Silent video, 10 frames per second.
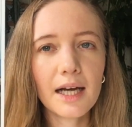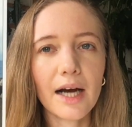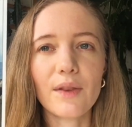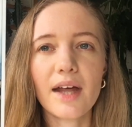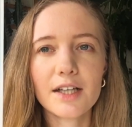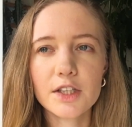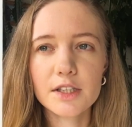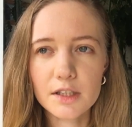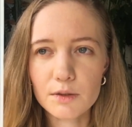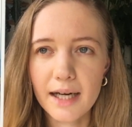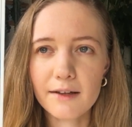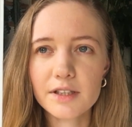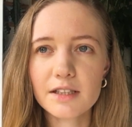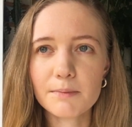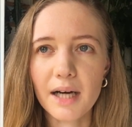and they are just
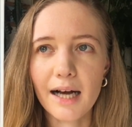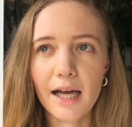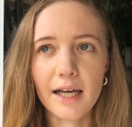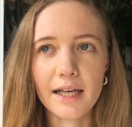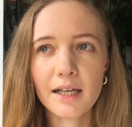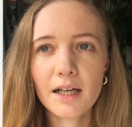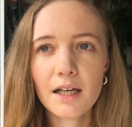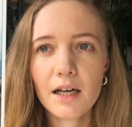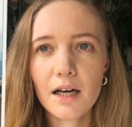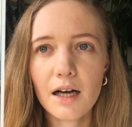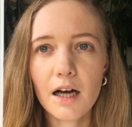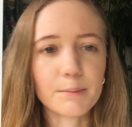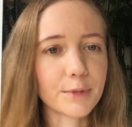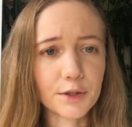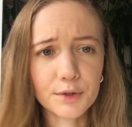surrounded by
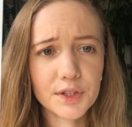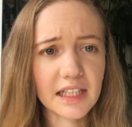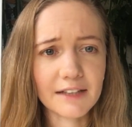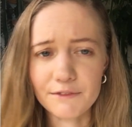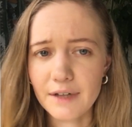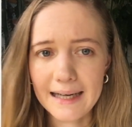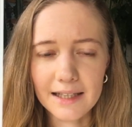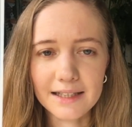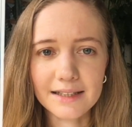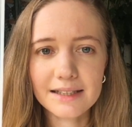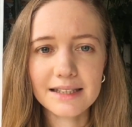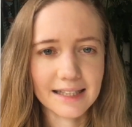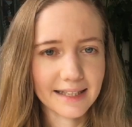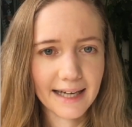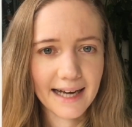abuse and violence
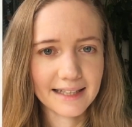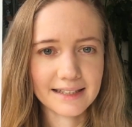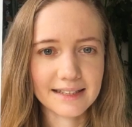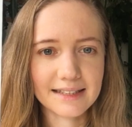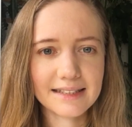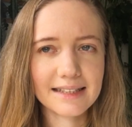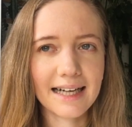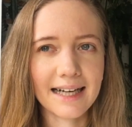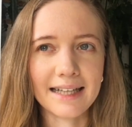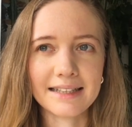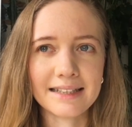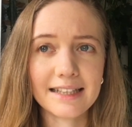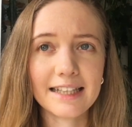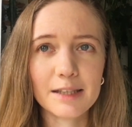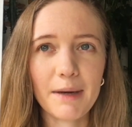and gangs, and
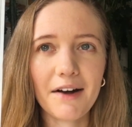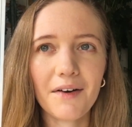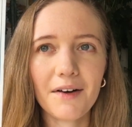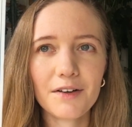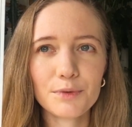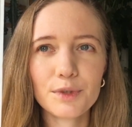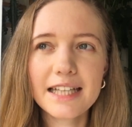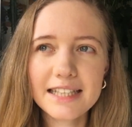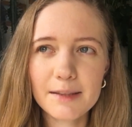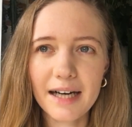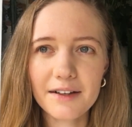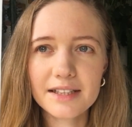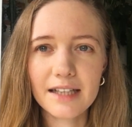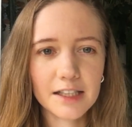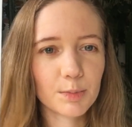it's about Really, it's about
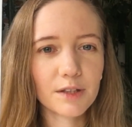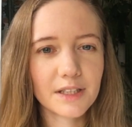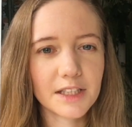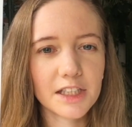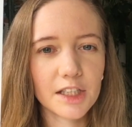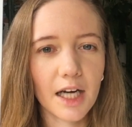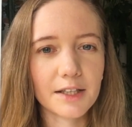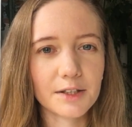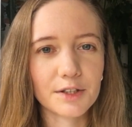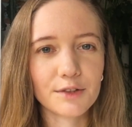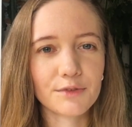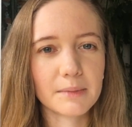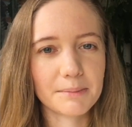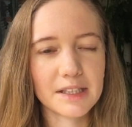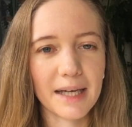this underprivileged childhood from
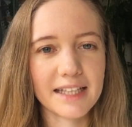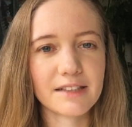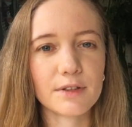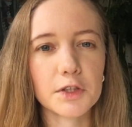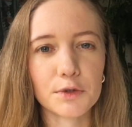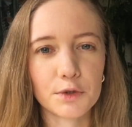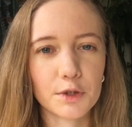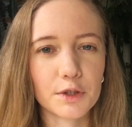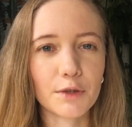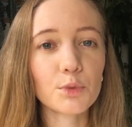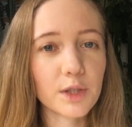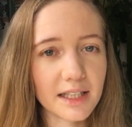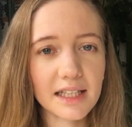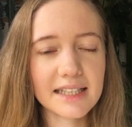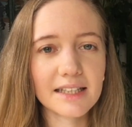the perspective of children who don't
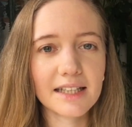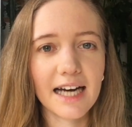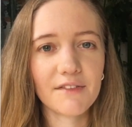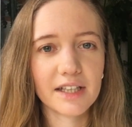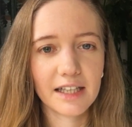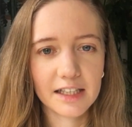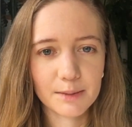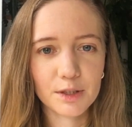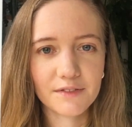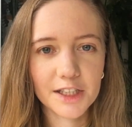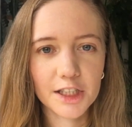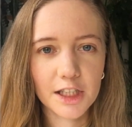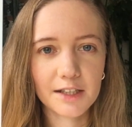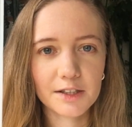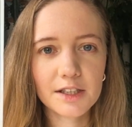realise that they're having an underprivileged
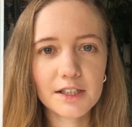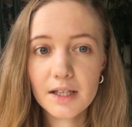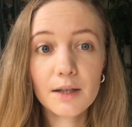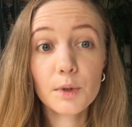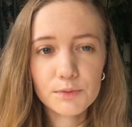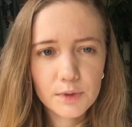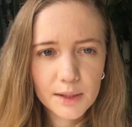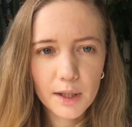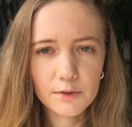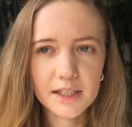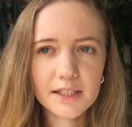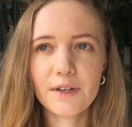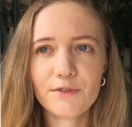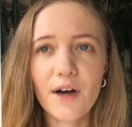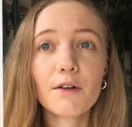childhood. It was really well written.
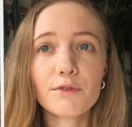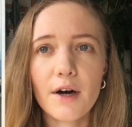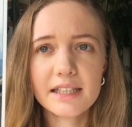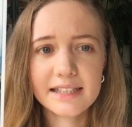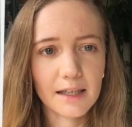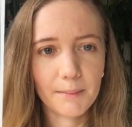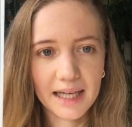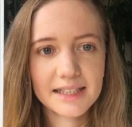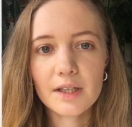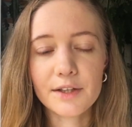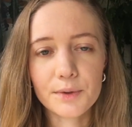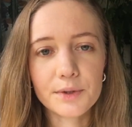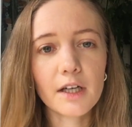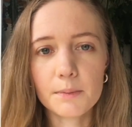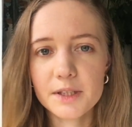It felt very cinematic. I thought
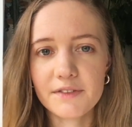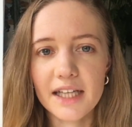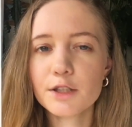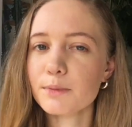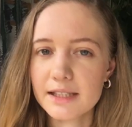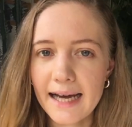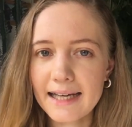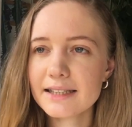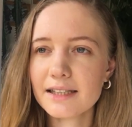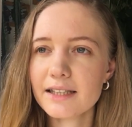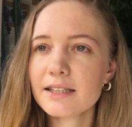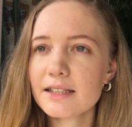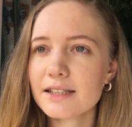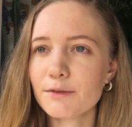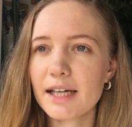the observation was
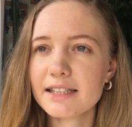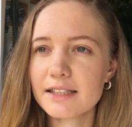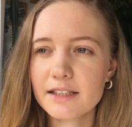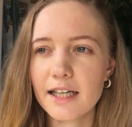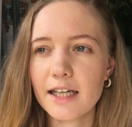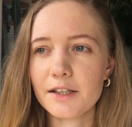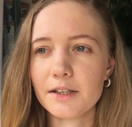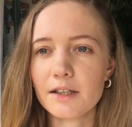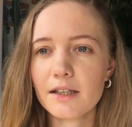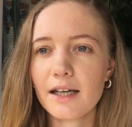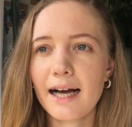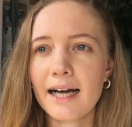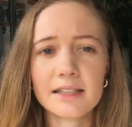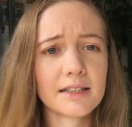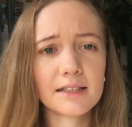excellent. The writing style
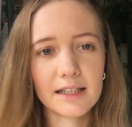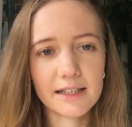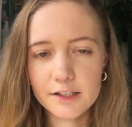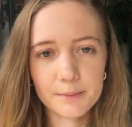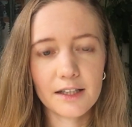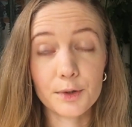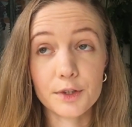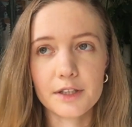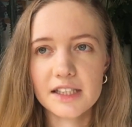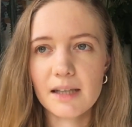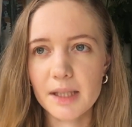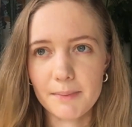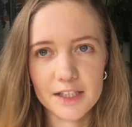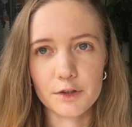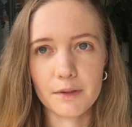and a little bit also the subject
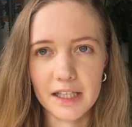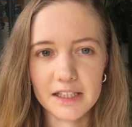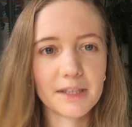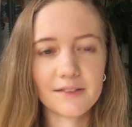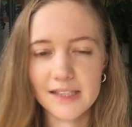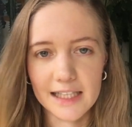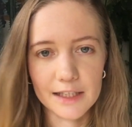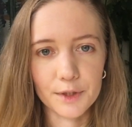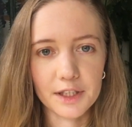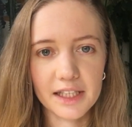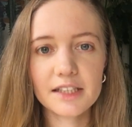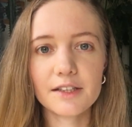matter reminded me of Sally Rooney. So